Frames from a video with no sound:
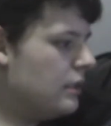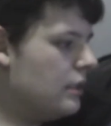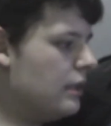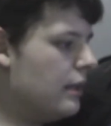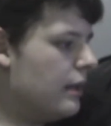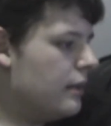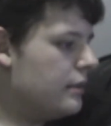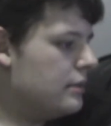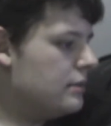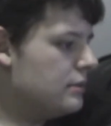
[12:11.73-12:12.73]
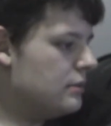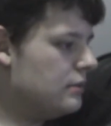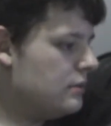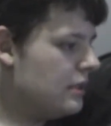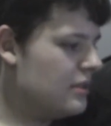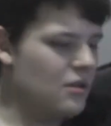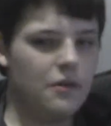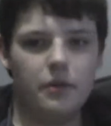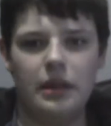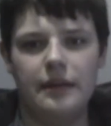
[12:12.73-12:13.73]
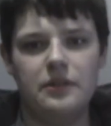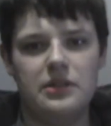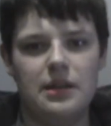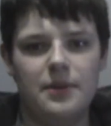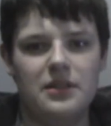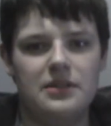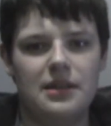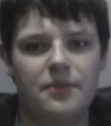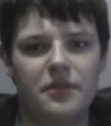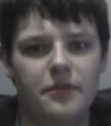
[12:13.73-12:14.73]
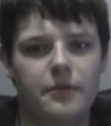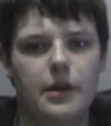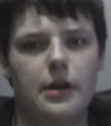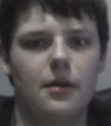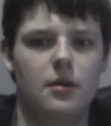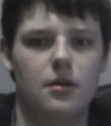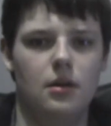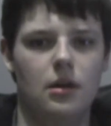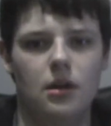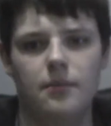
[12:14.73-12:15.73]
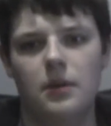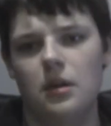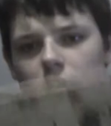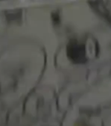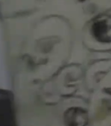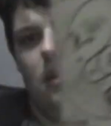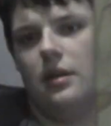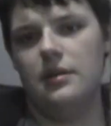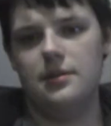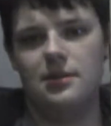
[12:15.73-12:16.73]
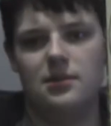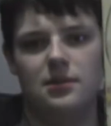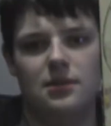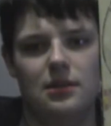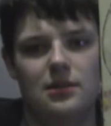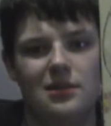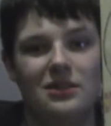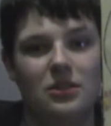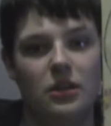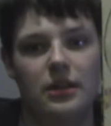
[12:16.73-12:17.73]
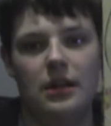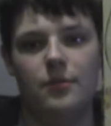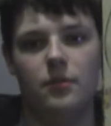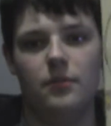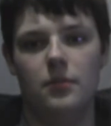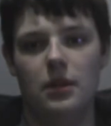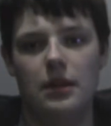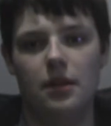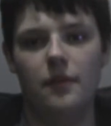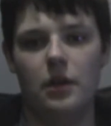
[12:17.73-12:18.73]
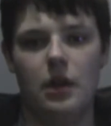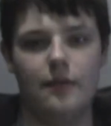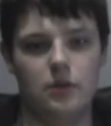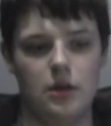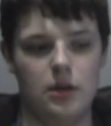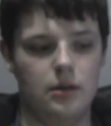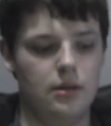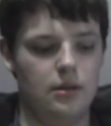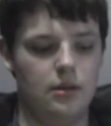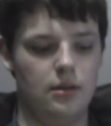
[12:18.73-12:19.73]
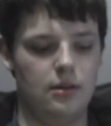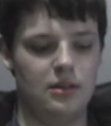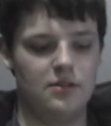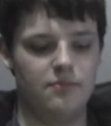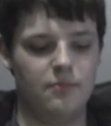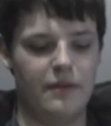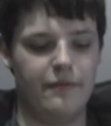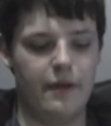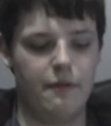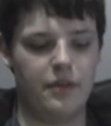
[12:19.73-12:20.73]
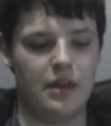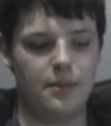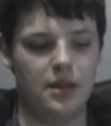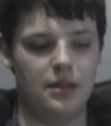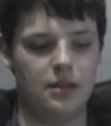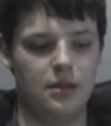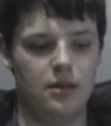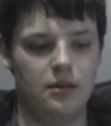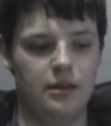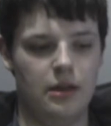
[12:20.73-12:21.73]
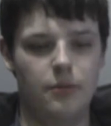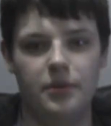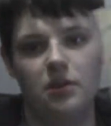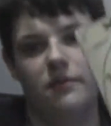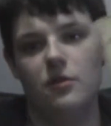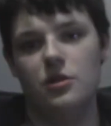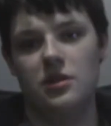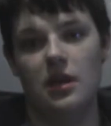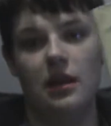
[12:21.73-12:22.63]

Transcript: Yeah, and that's all I really have to say about Zeppelin III. It's a good album. I love the cover art. That's my favorite thing about the LP version.